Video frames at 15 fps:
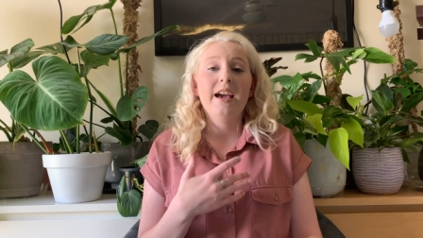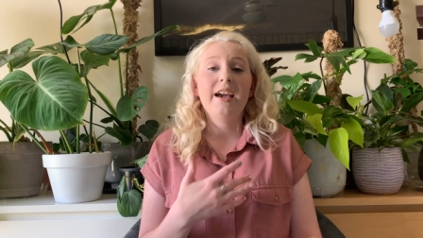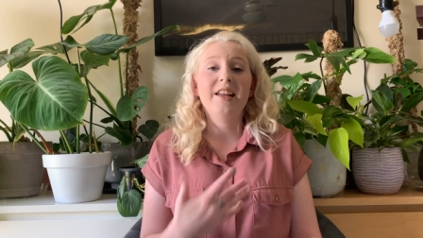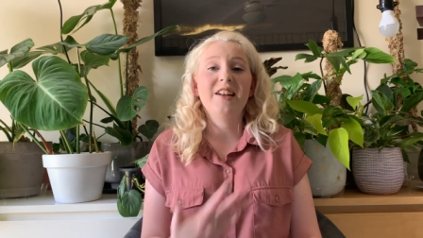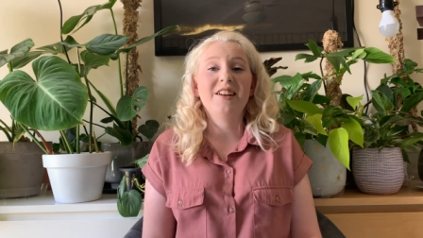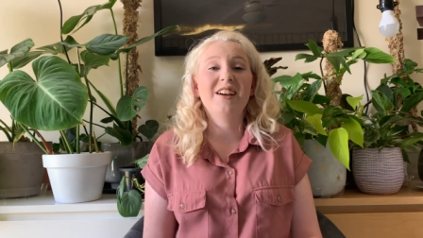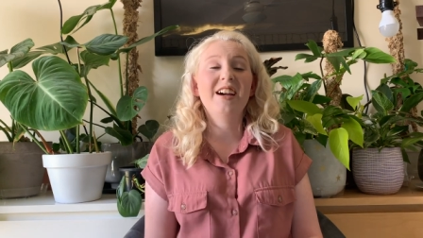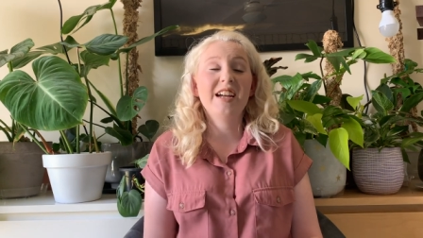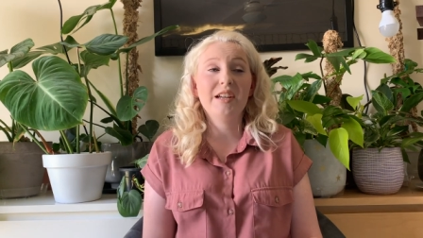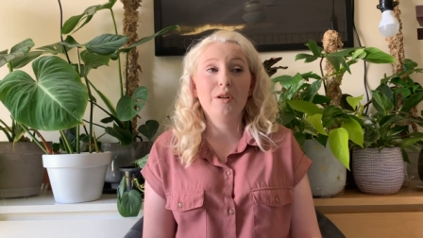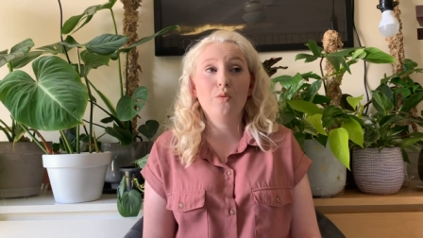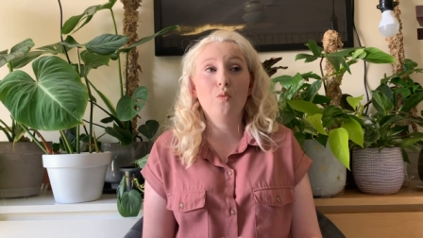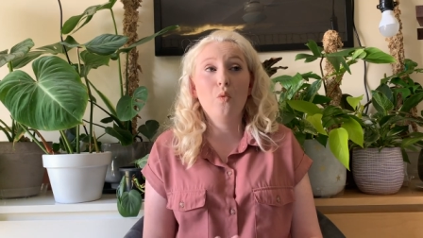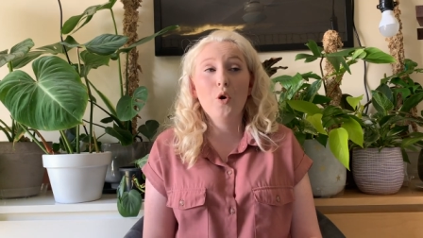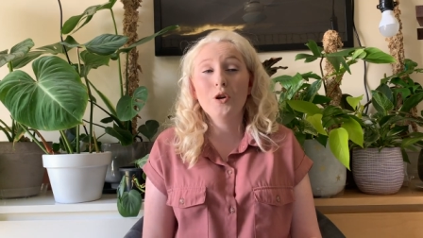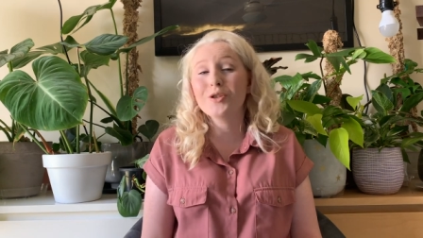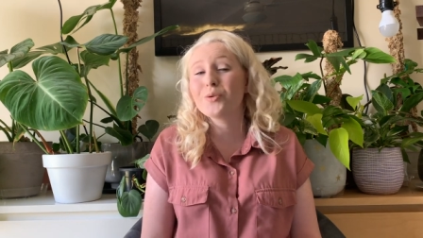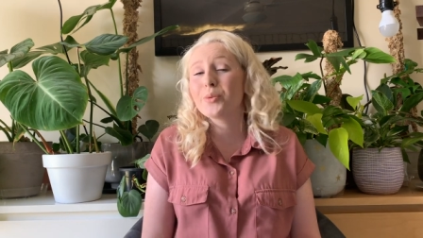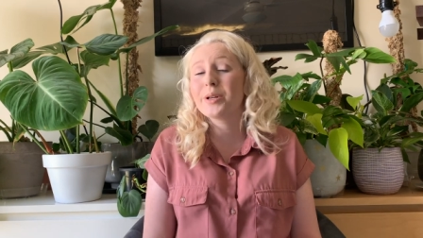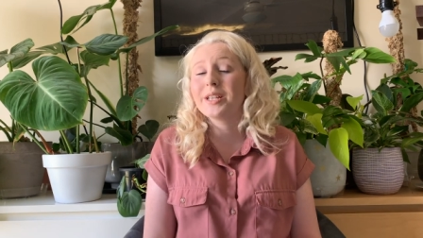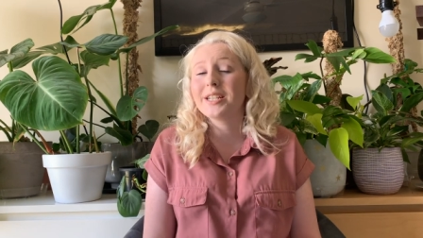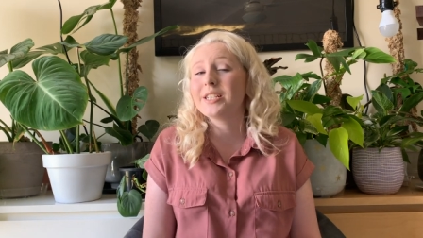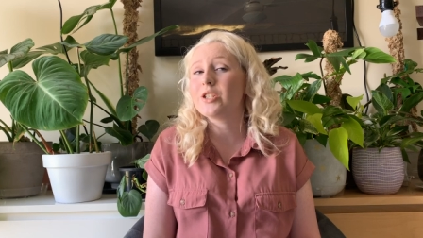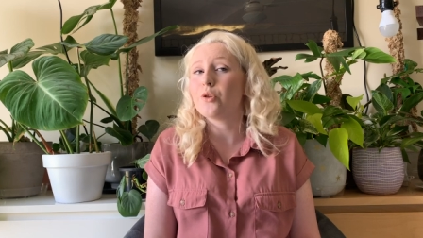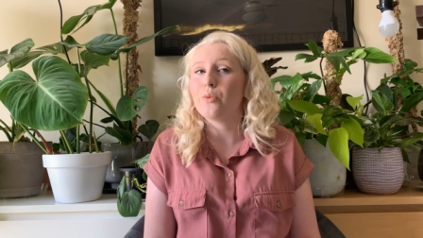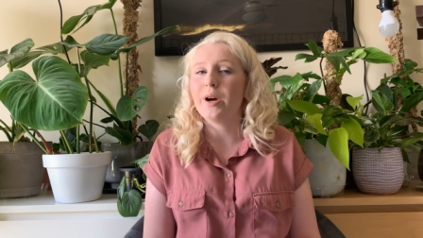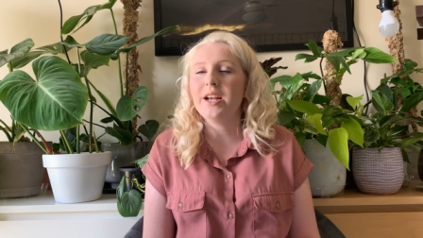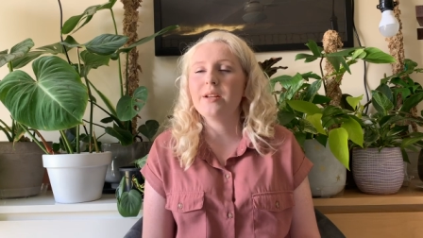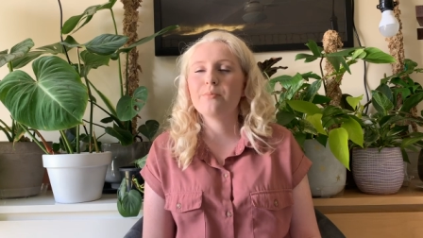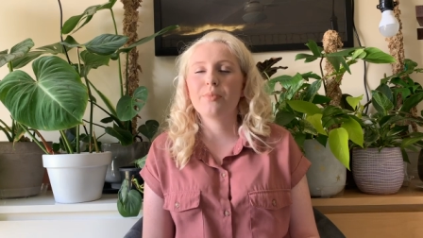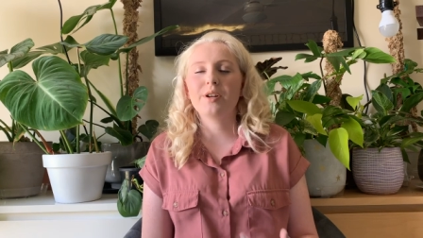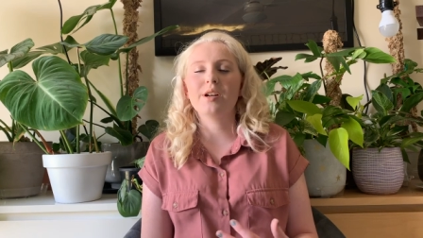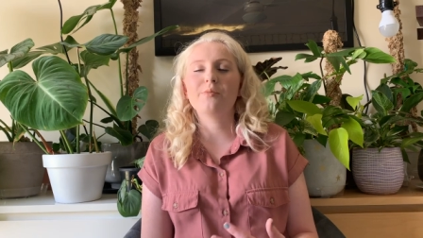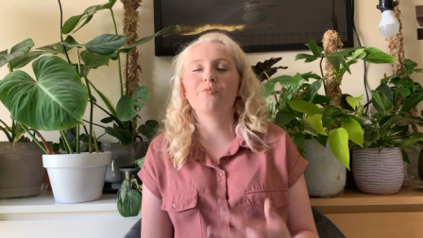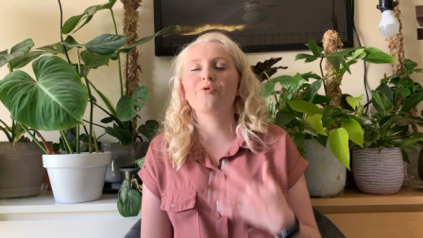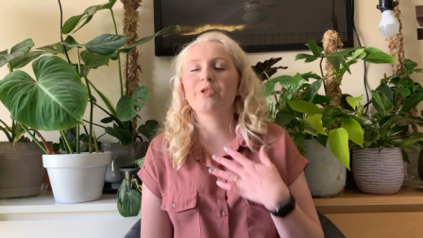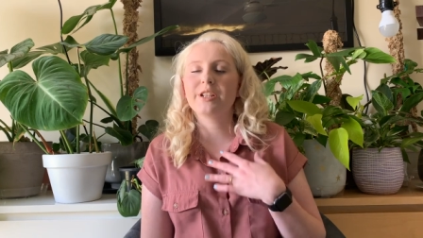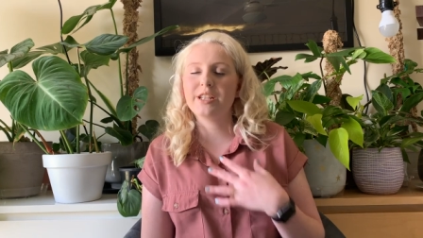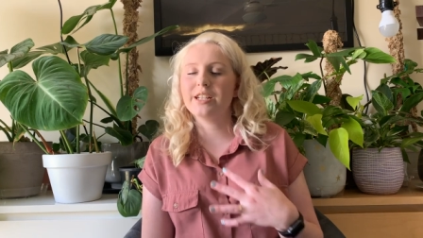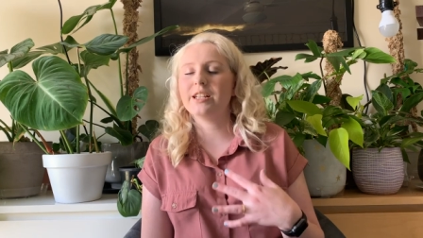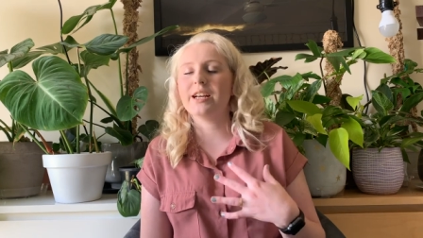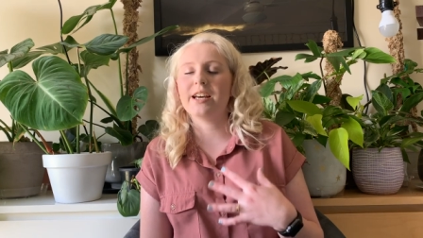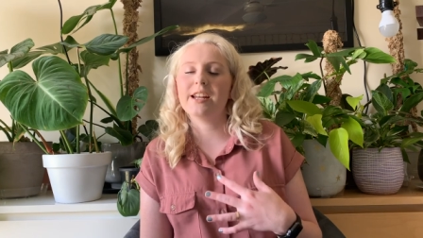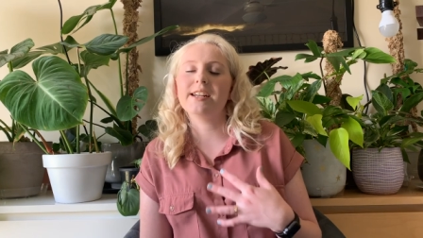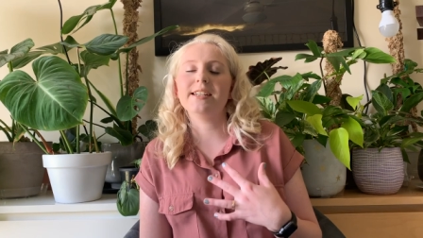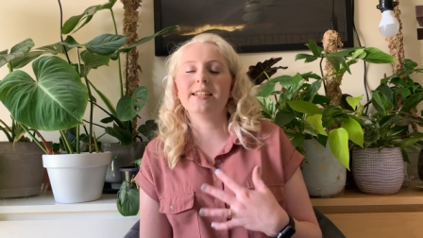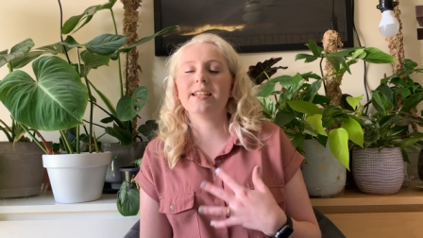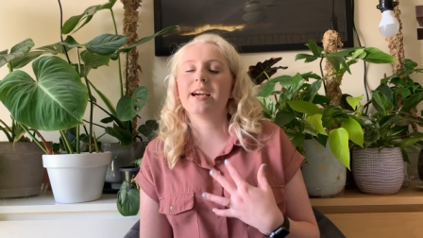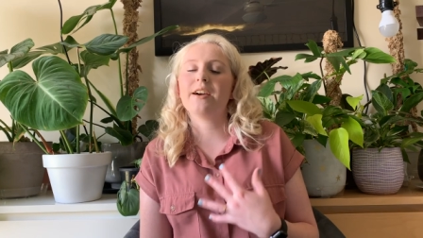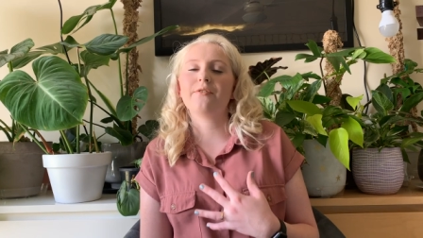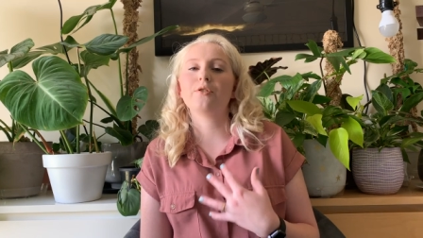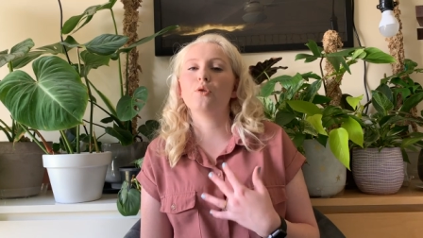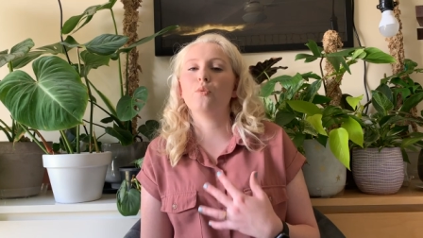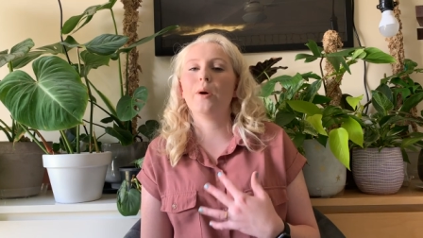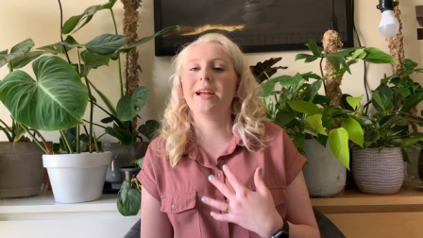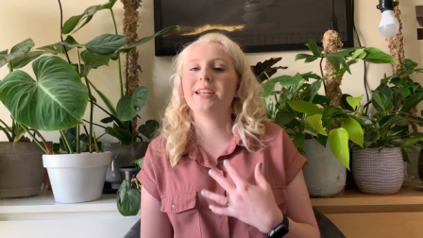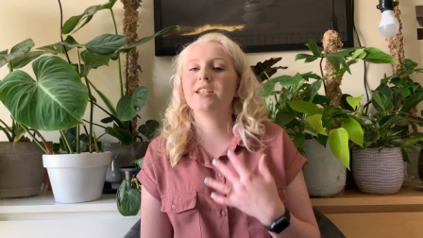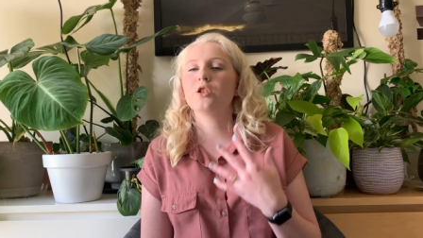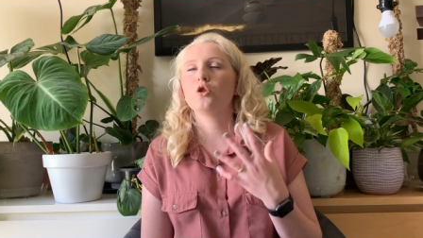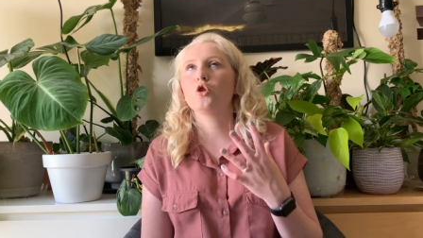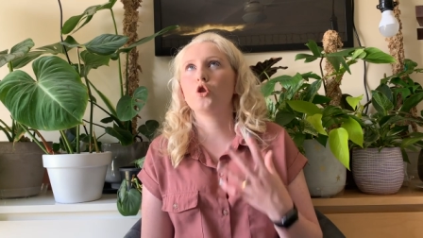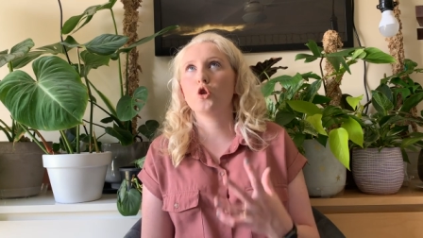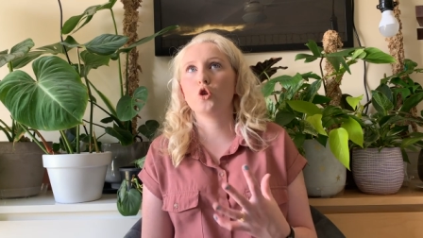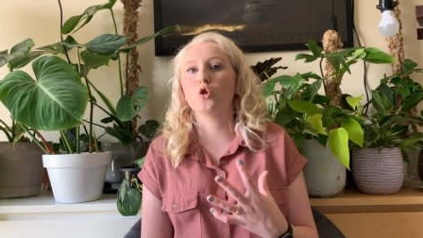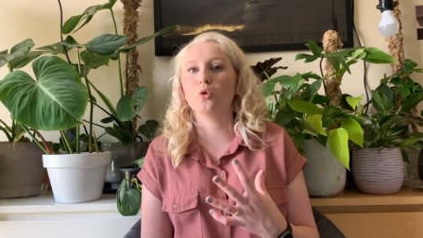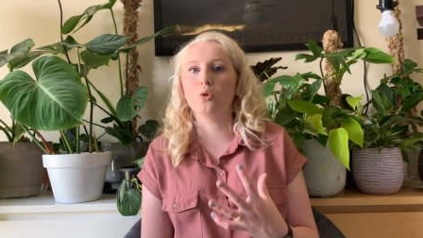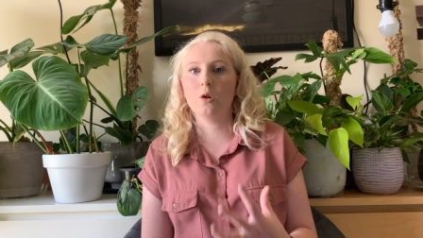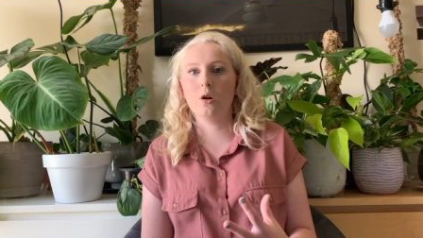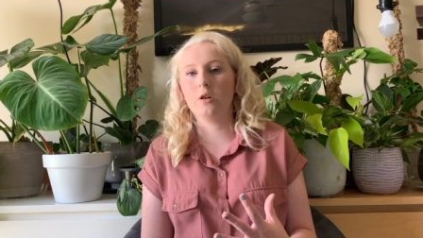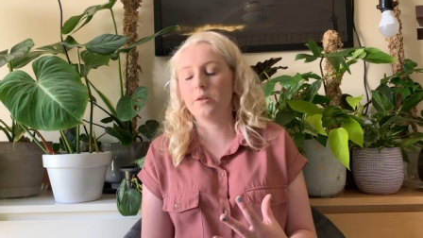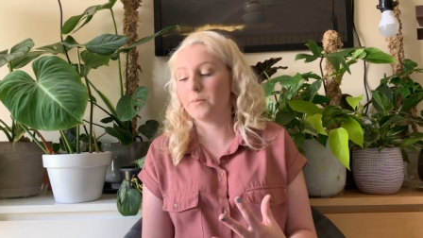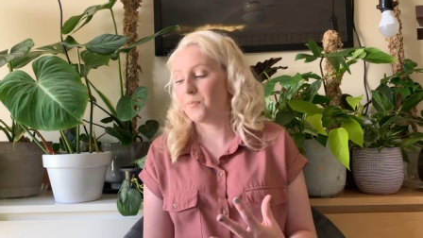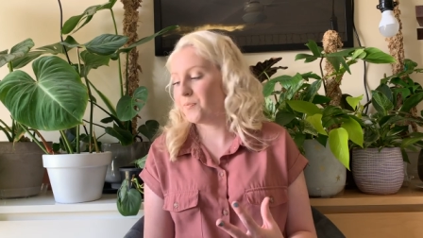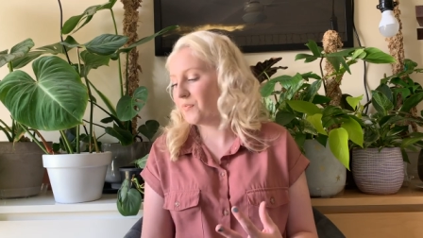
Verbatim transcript: and I was willing to wait, but I'm really glad I didn't have to wait too long.